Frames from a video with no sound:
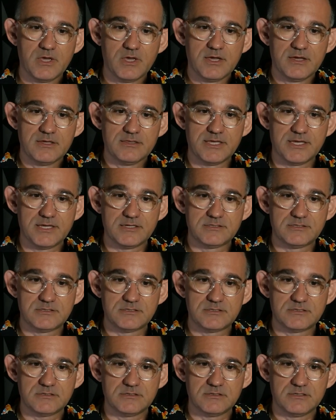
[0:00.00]

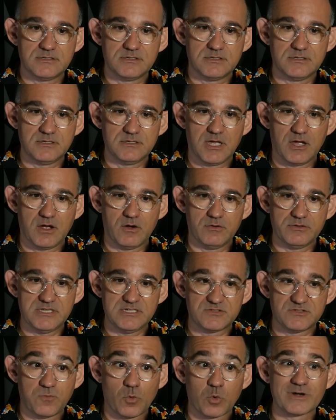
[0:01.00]
this,
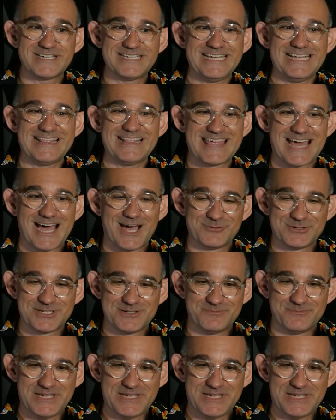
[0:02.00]
these 14,000